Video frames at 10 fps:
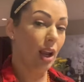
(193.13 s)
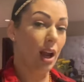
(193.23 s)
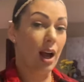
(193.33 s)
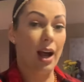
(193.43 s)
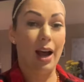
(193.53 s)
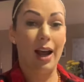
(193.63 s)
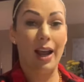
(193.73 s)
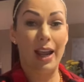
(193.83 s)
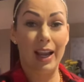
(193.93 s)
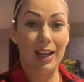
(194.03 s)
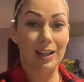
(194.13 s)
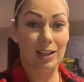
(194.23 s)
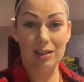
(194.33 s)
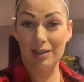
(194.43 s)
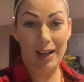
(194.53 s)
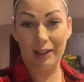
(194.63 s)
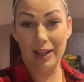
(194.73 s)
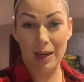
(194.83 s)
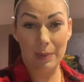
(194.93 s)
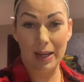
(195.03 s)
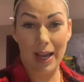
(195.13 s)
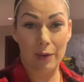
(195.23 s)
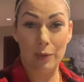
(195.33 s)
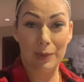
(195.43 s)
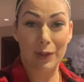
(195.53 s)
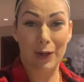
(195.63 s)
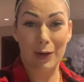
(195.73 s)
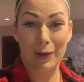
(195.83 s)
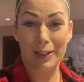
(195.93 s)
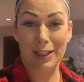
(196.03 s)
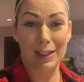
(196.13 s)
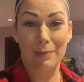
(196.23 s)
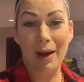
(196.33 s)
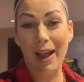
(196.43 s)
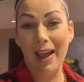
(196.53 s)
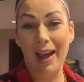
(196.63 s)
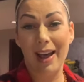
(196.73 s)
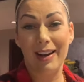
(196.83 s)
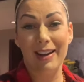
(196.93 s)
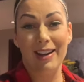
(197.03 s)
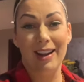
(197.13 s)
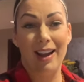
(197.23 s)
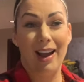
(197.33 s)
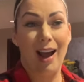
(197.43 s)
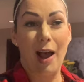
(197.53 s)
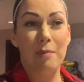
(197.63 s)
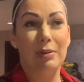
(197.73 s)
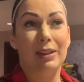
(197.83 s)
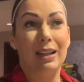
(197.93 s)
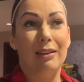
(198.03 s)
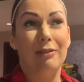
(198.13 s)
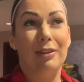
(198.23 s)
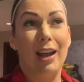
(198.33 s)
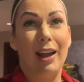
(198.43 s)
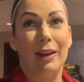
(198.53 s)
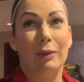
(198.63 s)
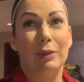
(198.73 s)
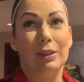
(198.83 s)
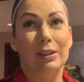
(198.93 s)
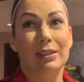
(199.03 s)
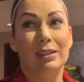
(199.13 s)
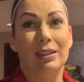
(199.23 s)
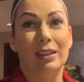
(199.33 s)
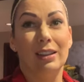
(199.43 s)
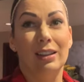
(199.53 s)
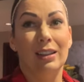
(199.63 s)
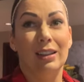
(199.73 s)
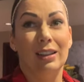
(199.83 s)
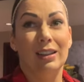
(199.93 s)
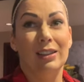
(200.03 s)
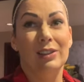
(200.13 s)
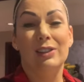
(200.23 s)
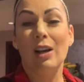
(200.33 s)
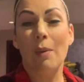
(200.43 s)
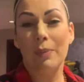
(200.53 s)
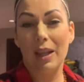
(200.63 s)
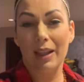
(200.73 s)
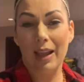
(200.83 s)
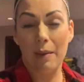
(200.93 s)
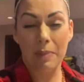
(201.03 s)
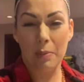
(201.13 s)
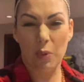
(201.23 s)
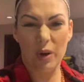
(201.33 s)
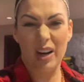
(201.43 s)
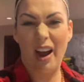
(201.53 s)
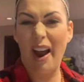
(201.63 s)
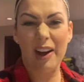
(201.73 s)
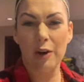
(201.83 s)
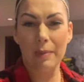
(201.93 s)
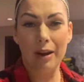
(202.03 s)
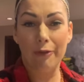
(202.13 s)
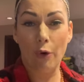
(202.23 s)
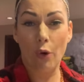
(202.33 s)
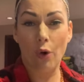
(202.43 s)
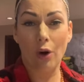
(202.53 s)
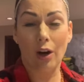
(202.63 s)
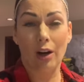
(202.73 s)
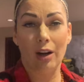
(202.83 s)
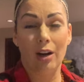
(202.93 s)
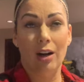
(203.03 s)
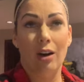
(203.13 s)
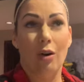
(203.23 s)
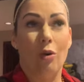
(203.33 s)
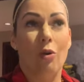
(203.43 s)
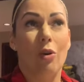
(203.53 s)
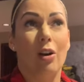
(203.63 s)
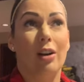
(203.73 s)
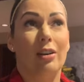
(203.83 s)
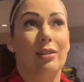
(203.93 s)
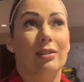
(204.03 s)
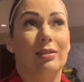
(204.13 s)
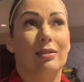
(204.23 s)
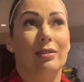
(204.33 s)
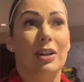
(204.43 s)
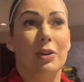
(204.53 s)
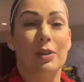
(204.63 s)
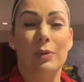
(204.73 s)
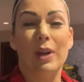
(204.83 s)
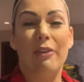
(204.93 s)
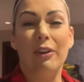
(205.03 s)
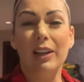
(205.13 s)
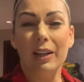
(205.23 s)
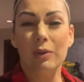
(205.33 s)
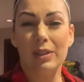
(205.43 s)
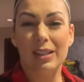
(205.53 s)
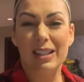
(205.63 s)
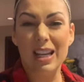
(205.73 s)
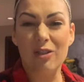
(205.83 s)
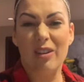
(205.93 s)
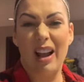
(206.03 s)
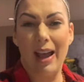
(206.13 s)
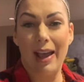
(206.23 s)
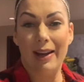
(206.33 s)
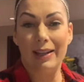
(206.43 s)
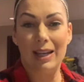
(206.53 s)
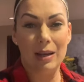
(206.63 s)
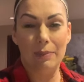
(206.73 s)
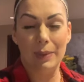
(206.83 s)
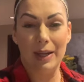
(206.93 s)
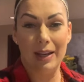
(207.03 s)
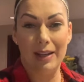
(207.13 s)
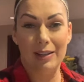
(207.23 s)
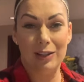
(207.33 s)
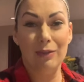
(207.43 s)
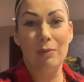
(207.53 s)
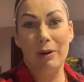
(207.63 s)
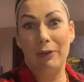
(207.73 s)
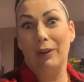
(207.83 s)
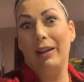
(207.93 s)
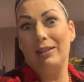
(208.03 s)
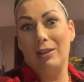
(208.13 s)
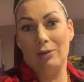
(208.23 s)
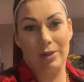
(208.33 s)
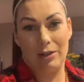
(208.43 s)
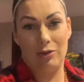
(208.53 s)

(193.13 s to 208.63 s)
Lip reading: I didn't tell anybody I had rheumatoid arthritis, because in my head, I believed that it was something that people wouldn't hire me for, or, you know, I felt like it was a secret I had to keep. And even my friend Lacey knows that.